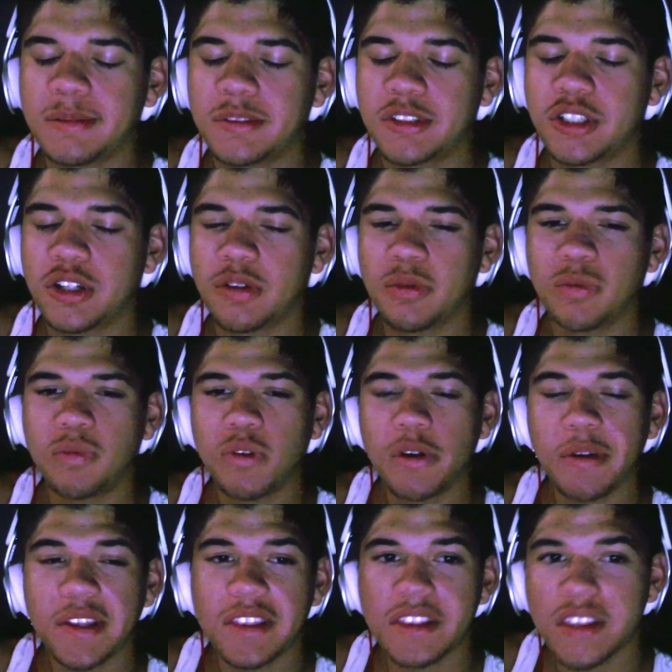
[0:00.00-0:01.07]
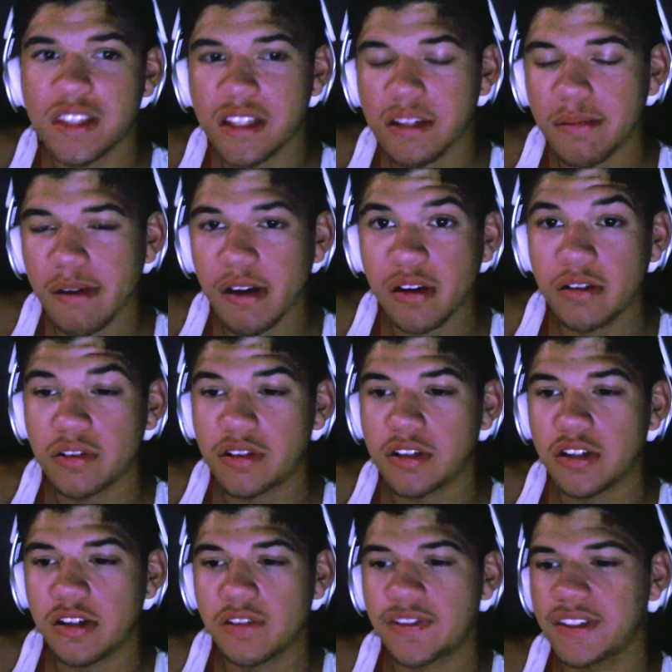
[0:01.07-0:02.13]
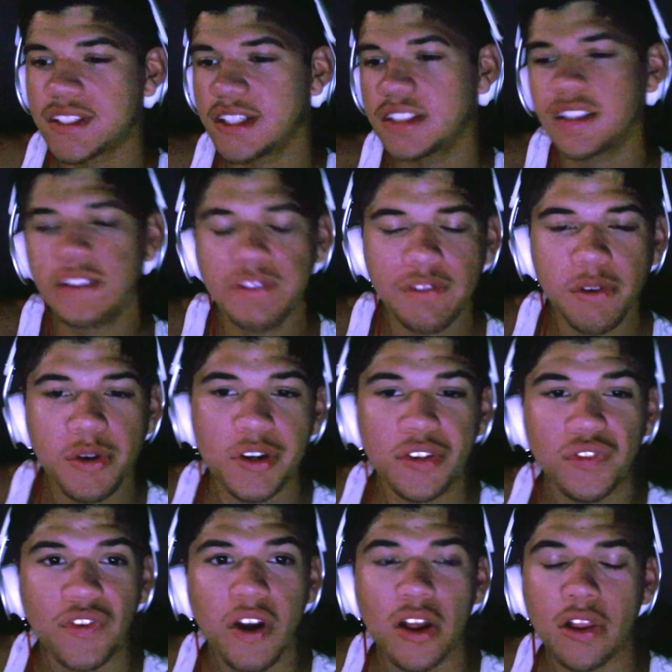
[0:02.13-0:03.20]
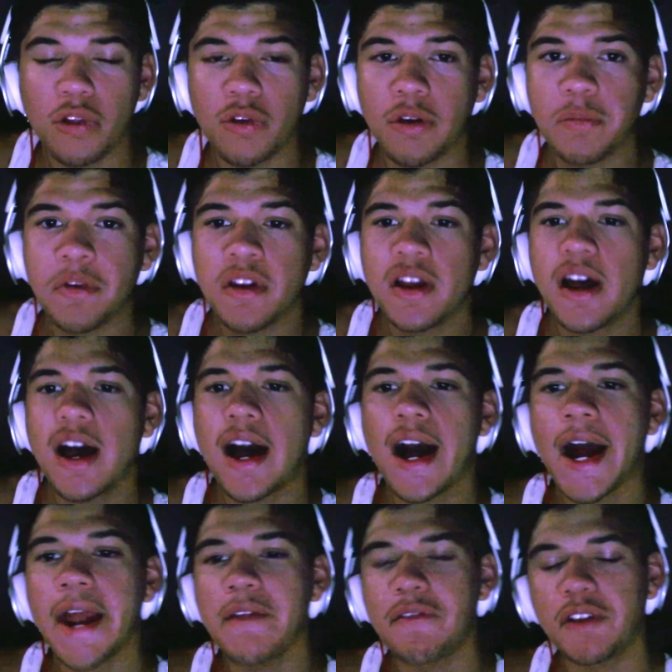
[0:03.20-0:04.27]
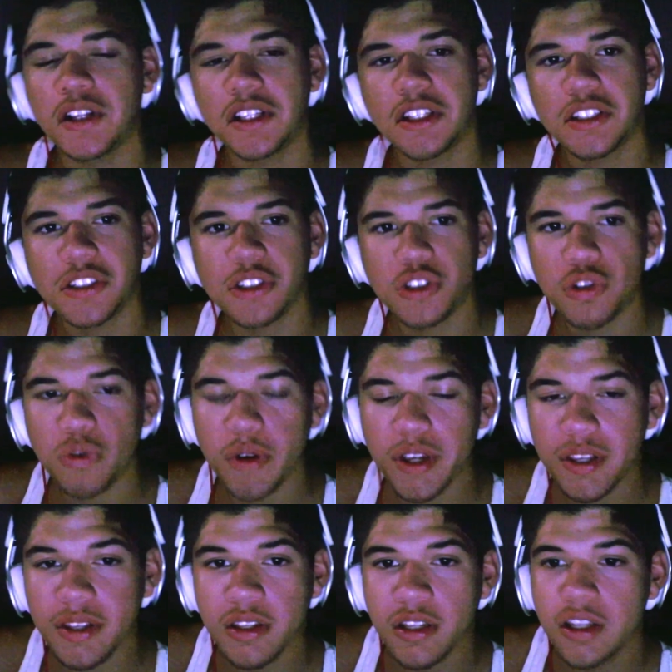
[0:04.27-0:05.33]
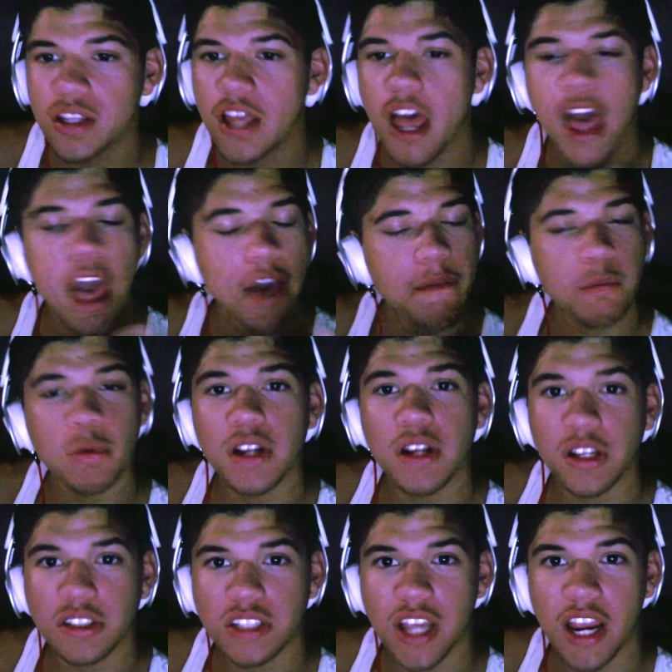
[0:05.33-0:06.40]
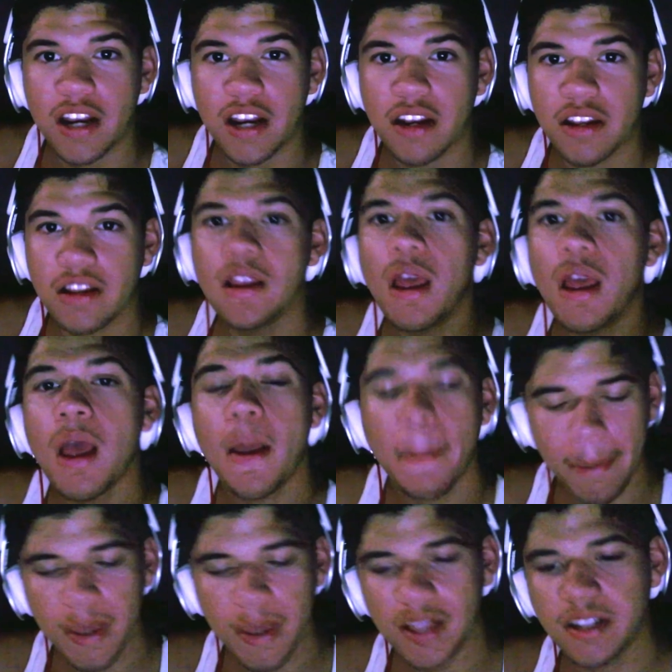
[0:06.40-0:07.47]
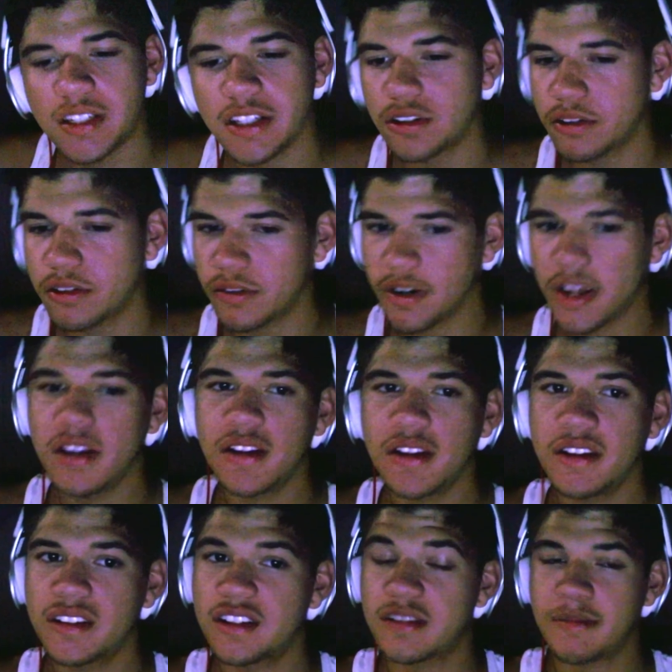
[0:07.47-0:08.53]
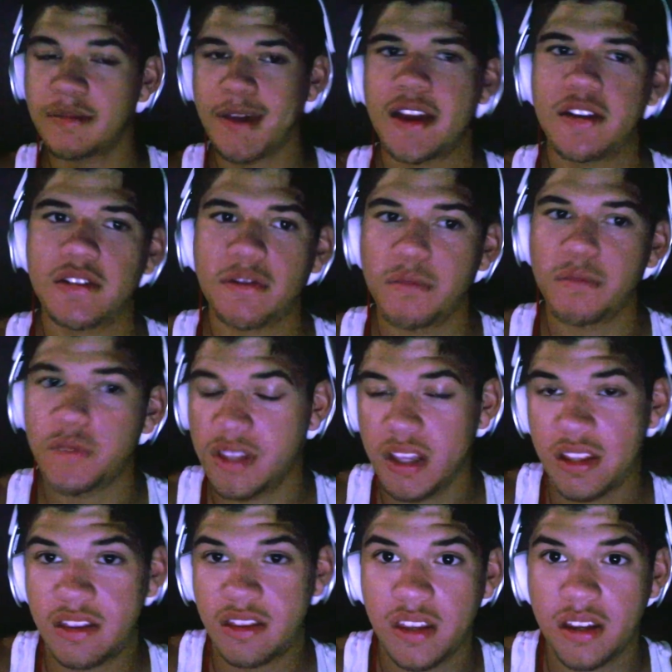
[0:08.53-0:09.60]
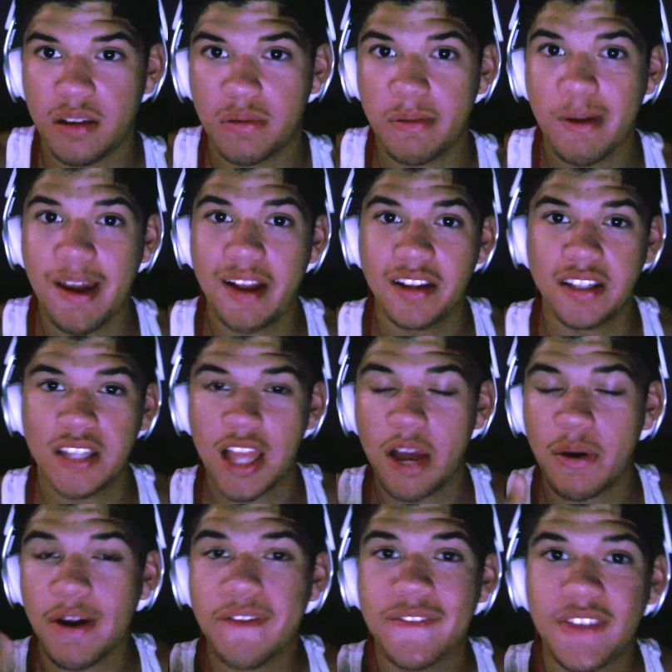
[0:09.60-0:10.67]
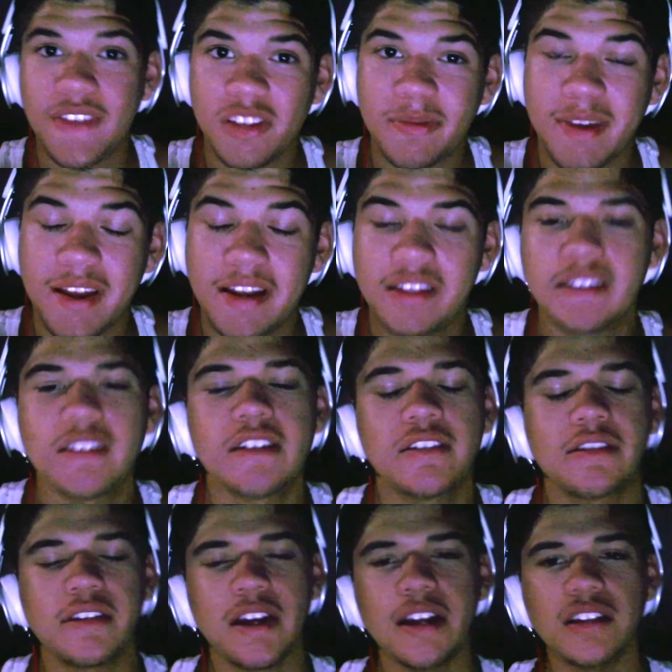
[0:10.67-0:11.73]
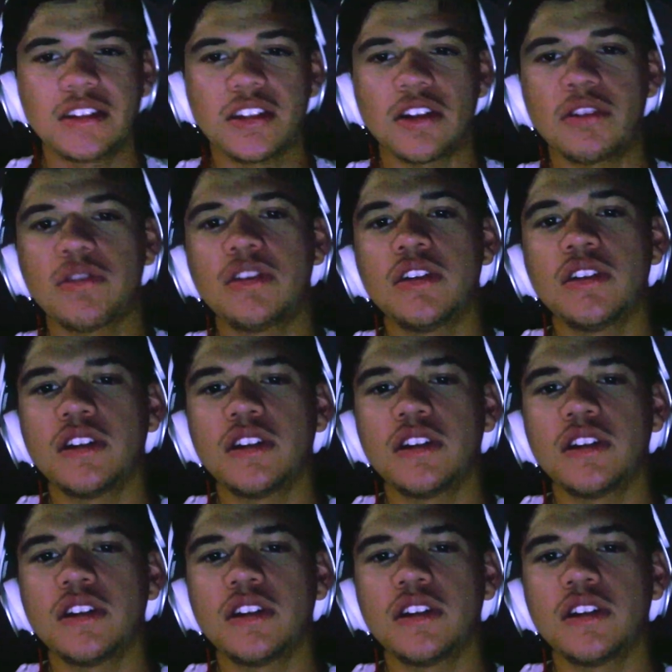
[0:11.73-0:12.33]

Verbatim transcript: Um, so, what do I think about uh, Fantastic Four, his follow-up? I really enjoyed it. Everyone else hated it. Big deal, right? Doesn't matter what they think. What matters is how I feel about it, right?